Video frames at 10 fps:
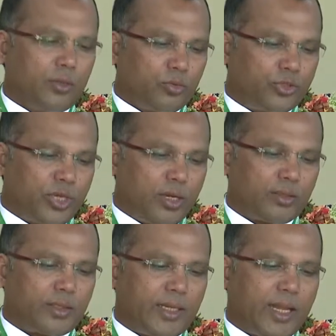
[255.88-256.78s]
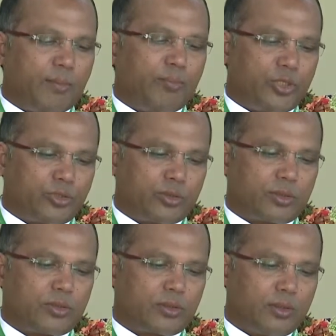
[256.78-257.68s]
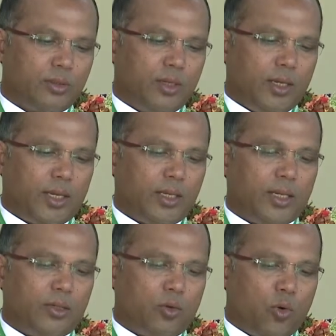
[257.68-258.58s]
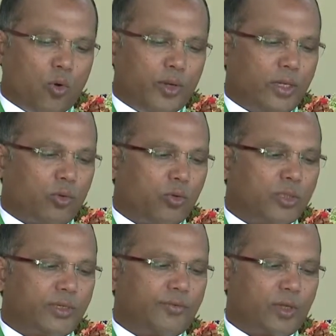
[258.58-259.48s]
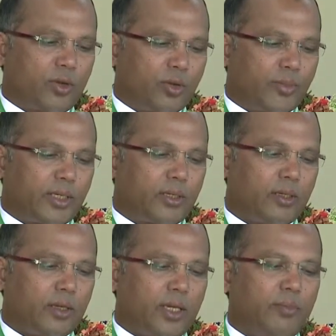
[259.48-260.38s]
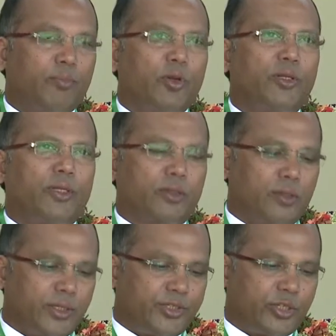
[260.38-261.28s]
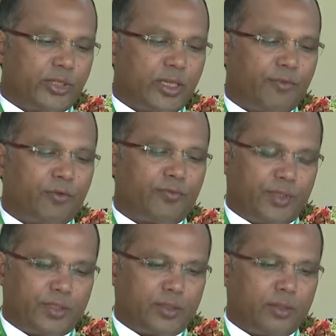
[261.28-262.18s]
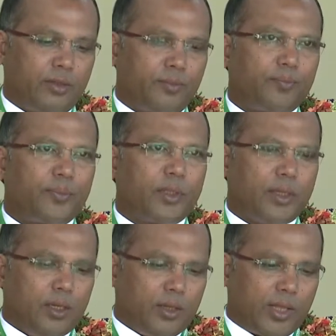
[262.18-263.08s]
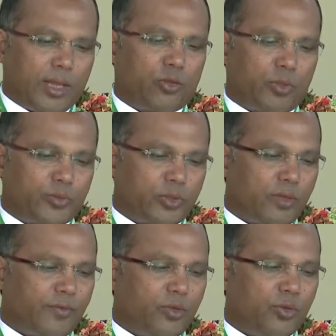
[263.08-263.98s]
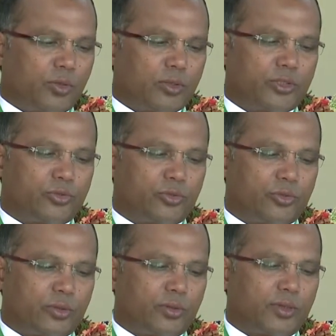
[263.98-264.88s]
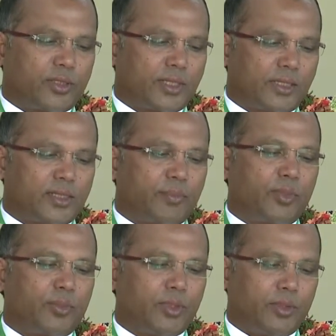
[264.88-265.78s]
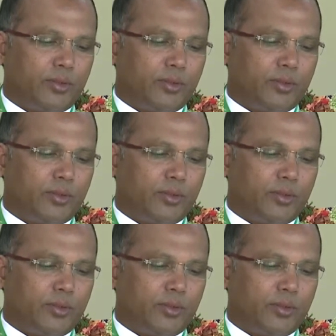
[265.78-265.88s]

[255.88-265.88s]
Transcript: to chart an ambitious and an all-inclusive economic and political agenda for Fiji the adoption of a new constitution on the 6th September